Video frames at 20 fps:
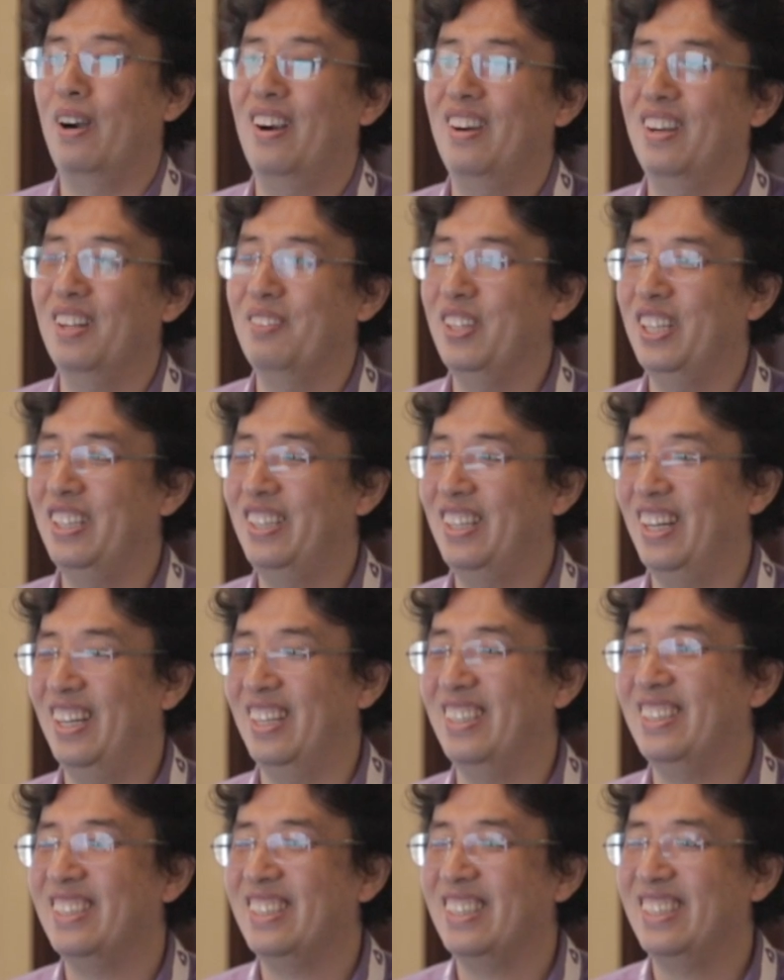part of the
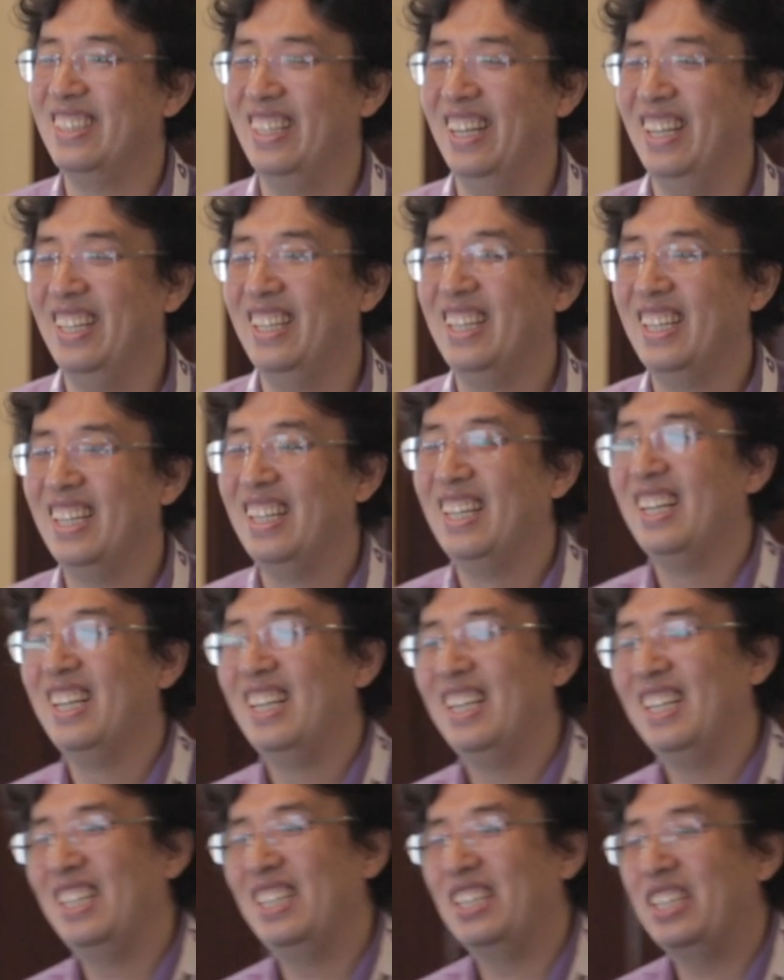town.
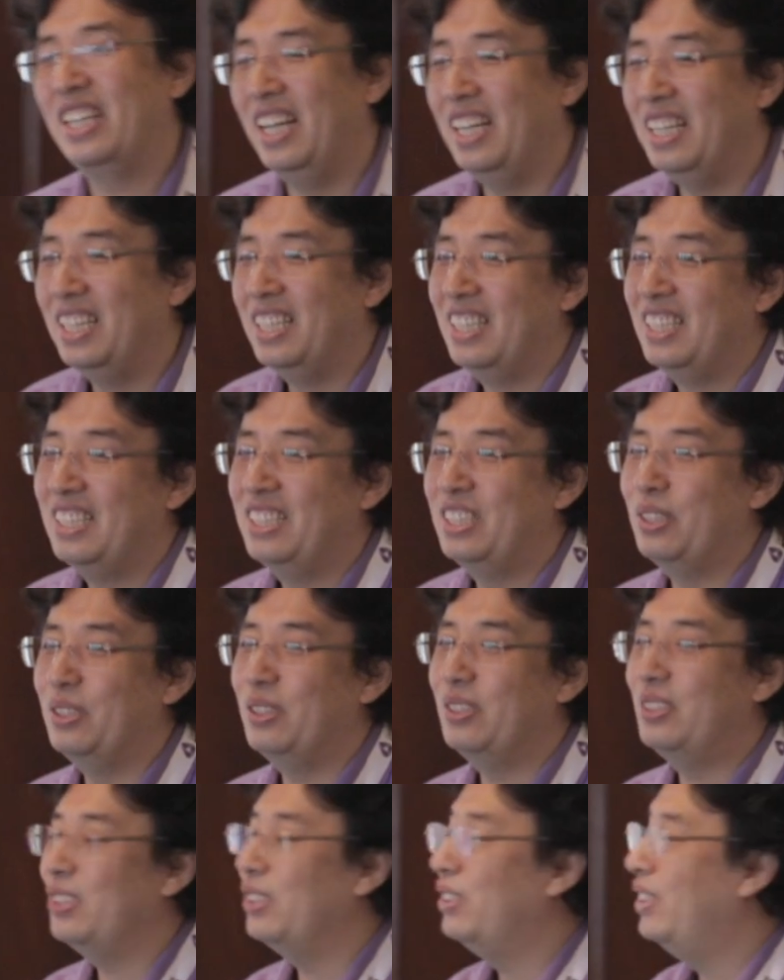Okay,
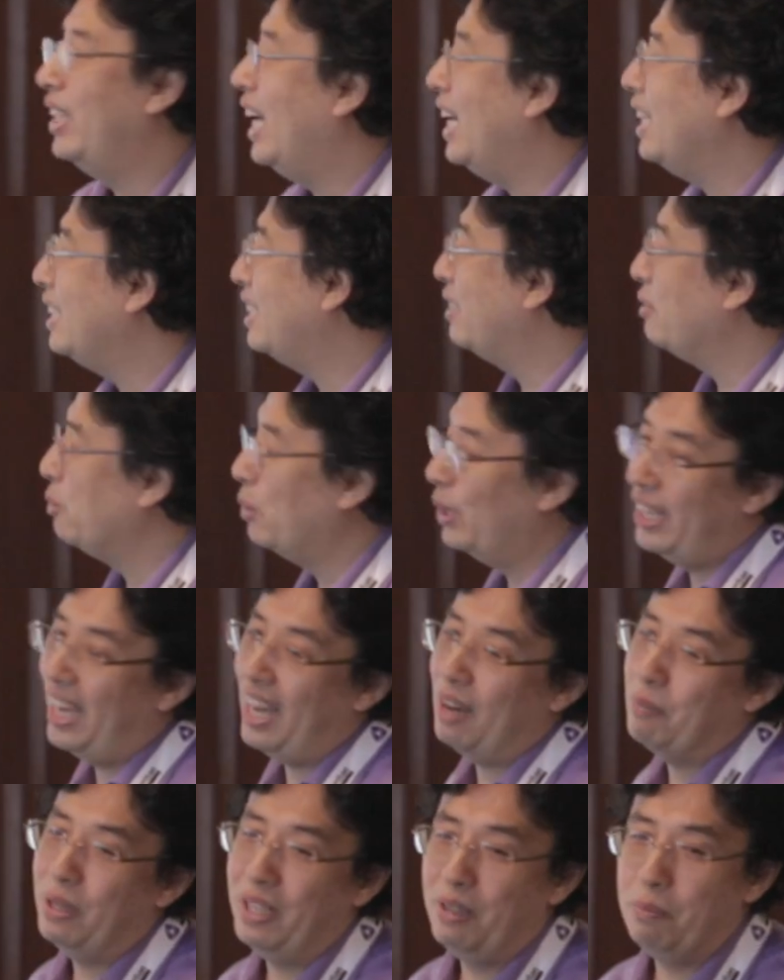so that's what
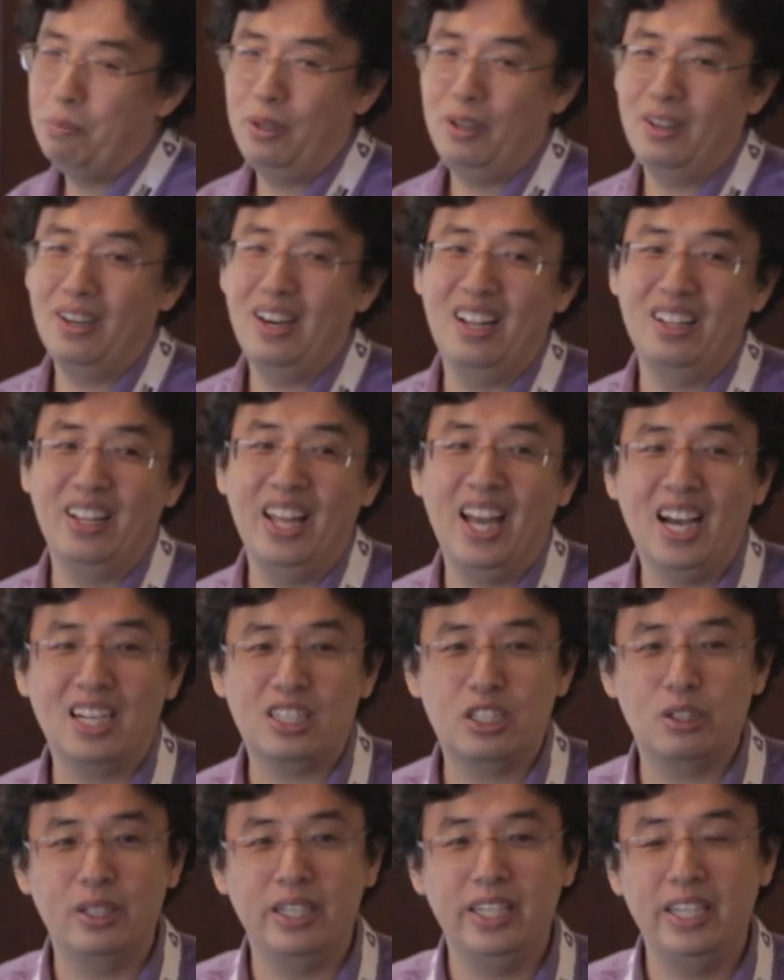happened in Ping An.
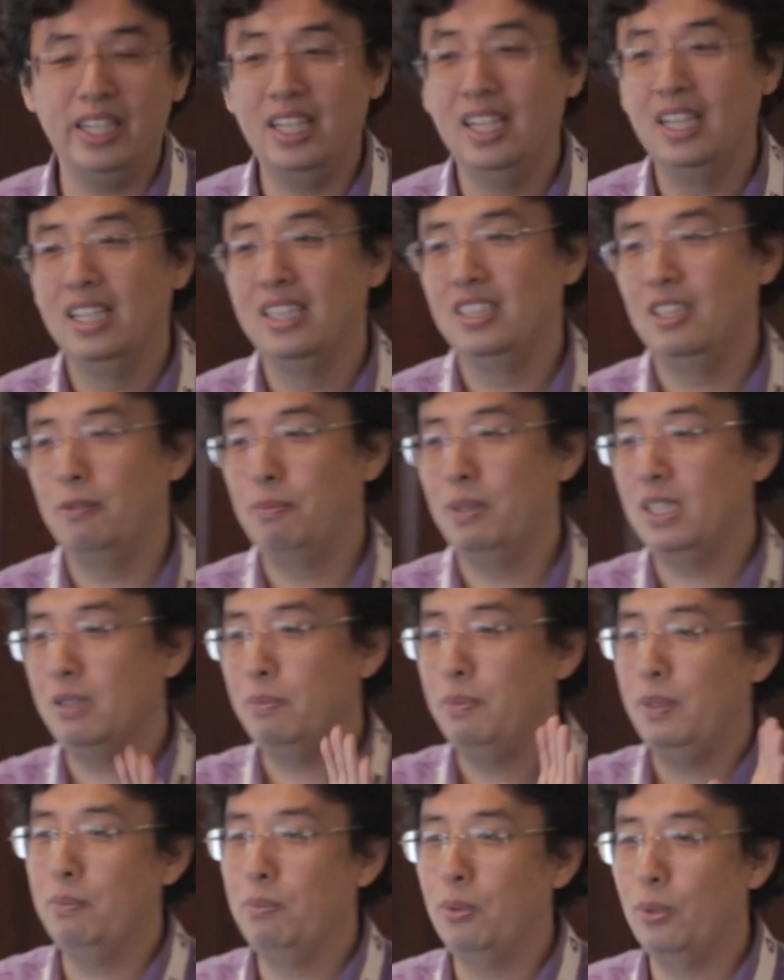Actually, the
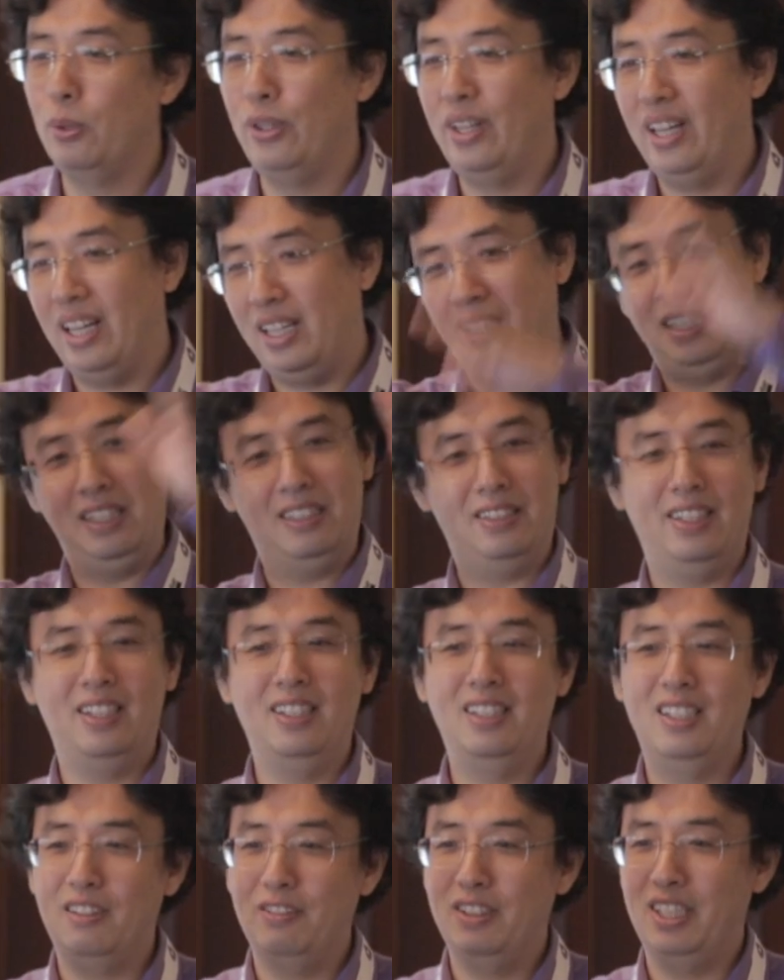business people, they're in the
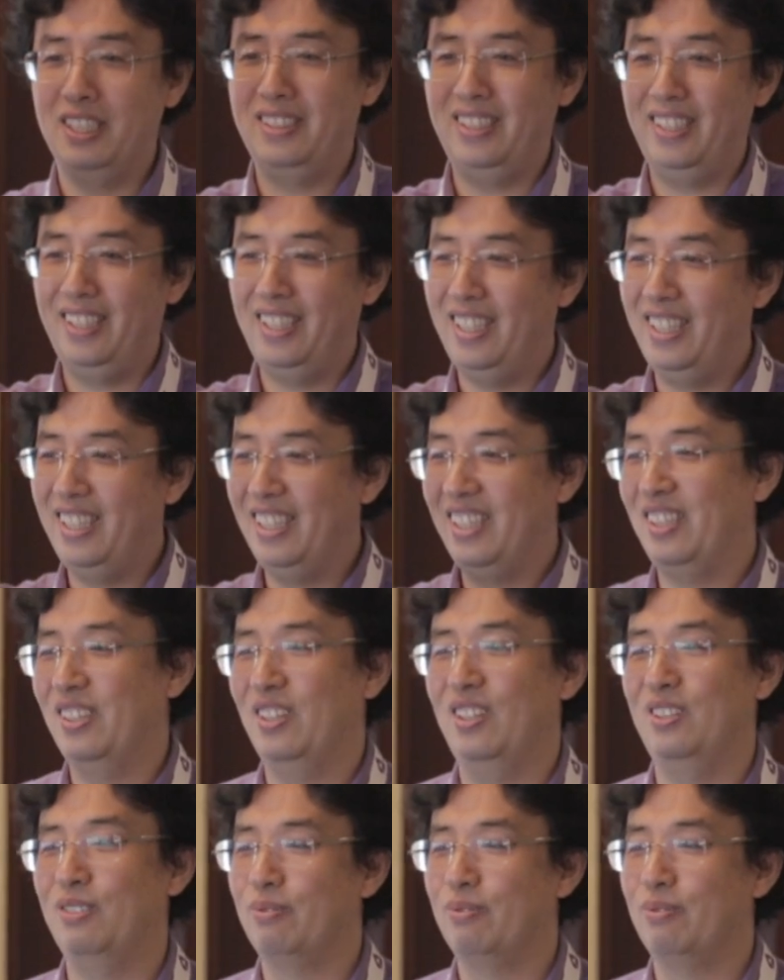center of the city,